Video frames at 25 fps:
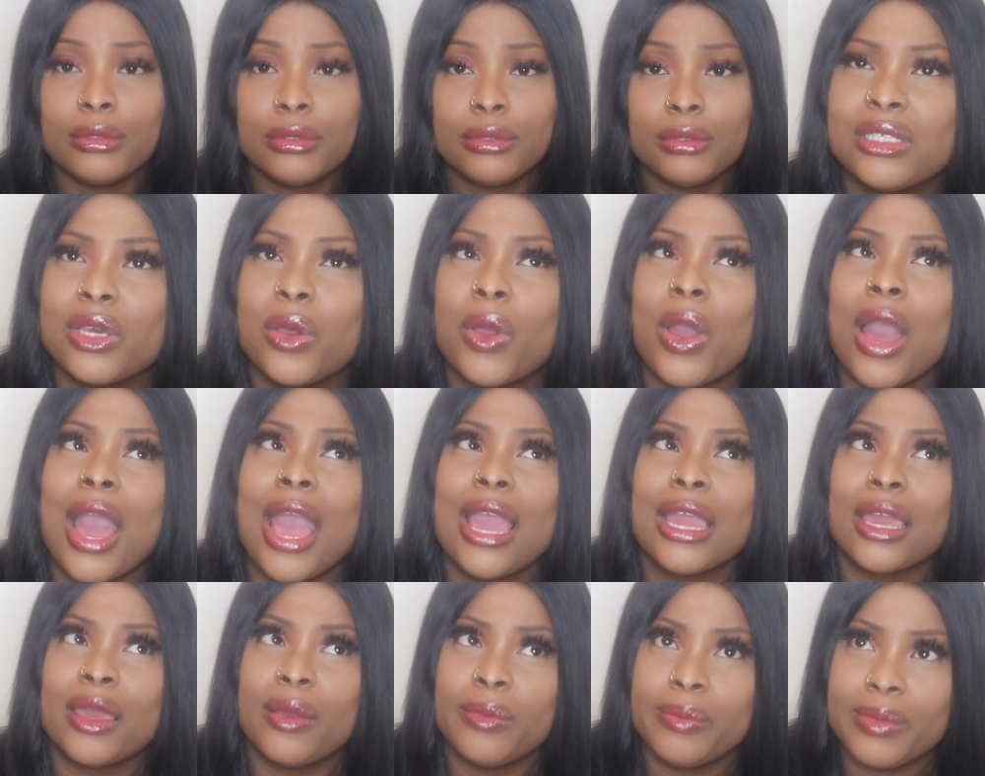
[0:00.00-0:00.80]
So
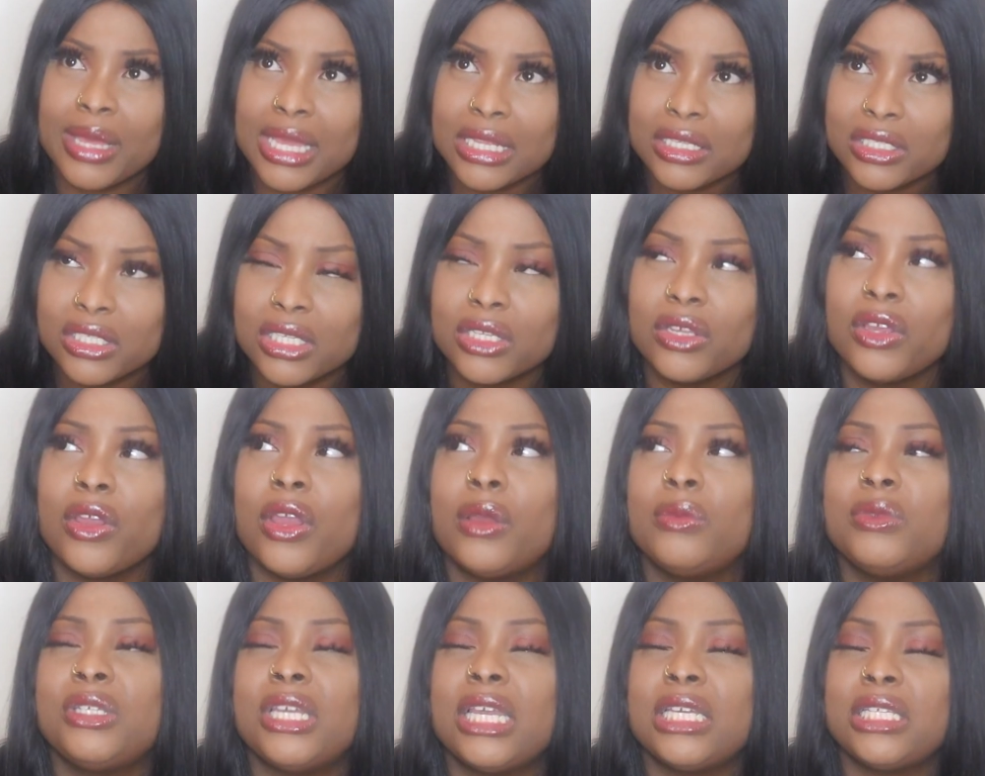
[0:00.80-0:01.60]
I commend
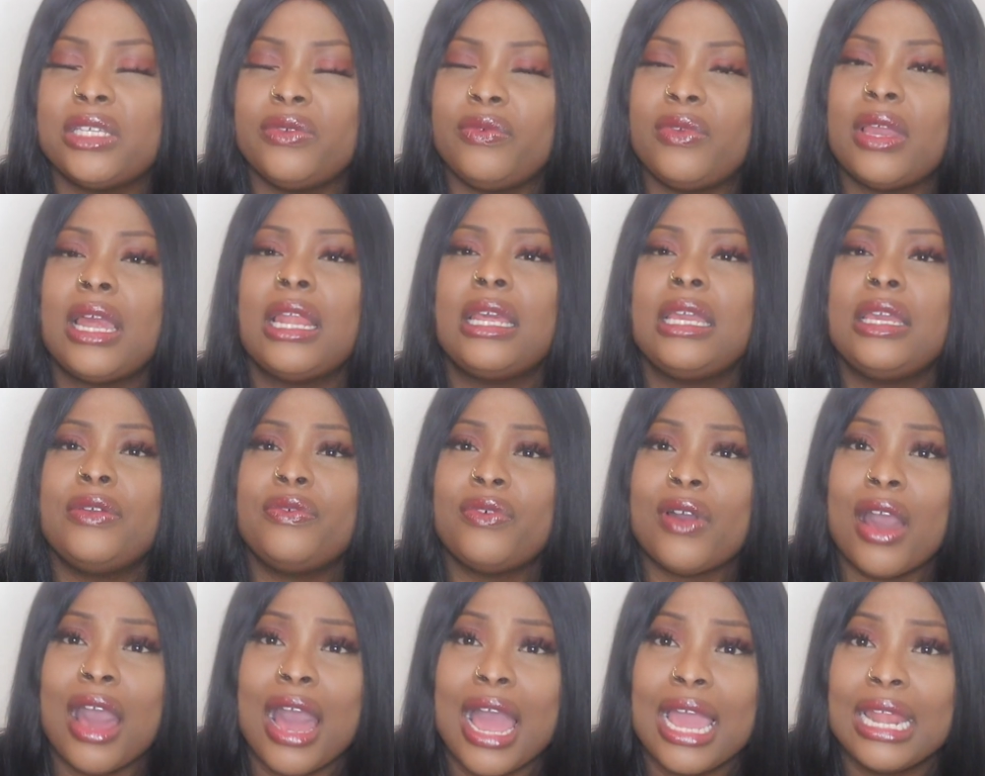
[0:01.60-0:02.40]
Chasing Reality
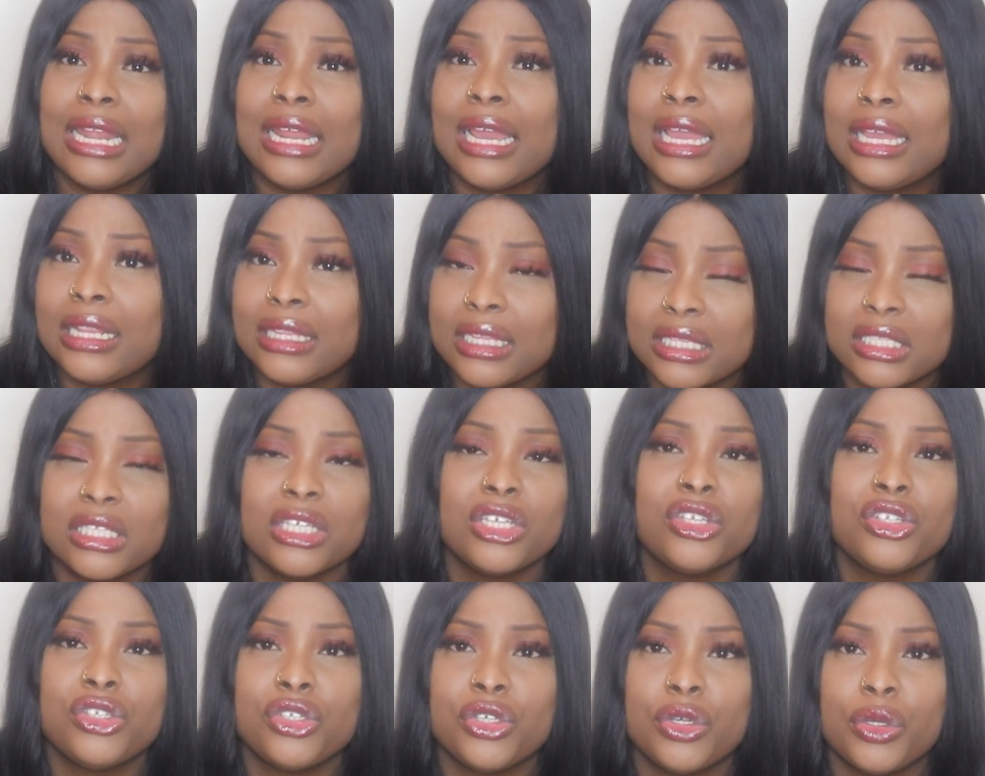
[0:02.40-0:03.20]
for highlighting this
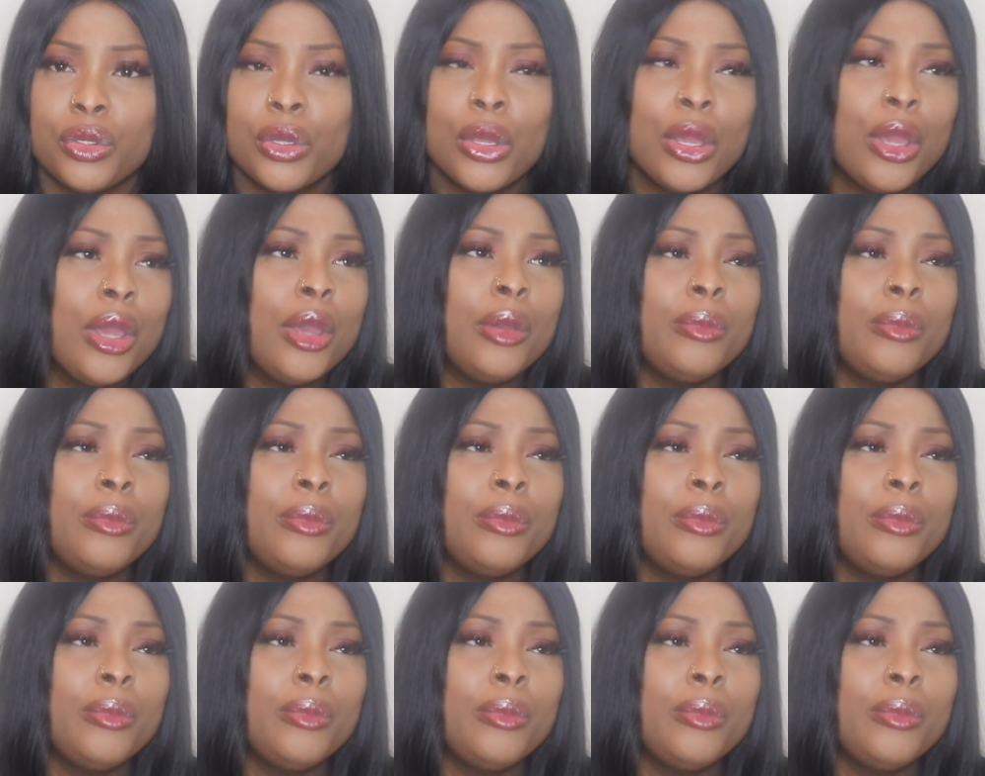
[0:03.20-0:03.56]
issue,